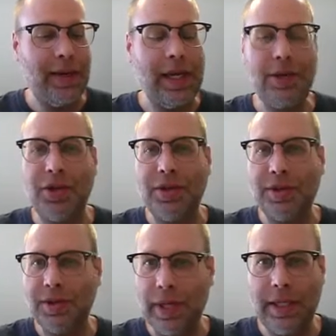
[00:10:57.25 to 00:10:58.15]

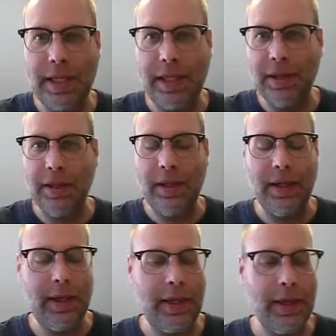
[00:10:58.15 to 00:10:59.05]
Each storyteller
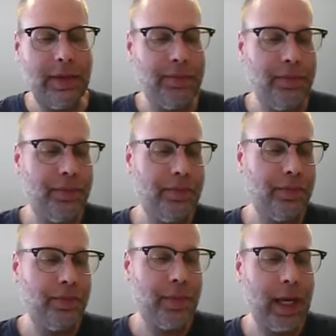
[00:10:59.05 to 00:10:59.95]

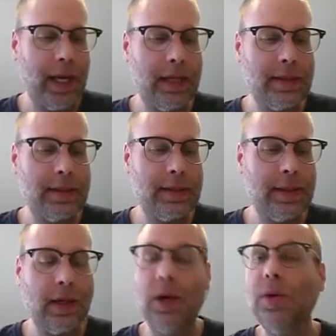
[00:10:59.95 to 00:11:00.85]
has
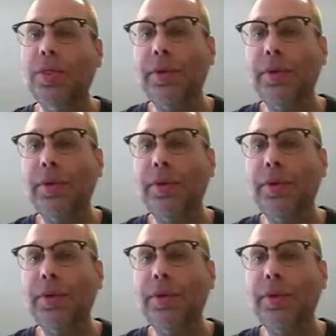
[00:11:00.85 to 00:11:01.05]
their own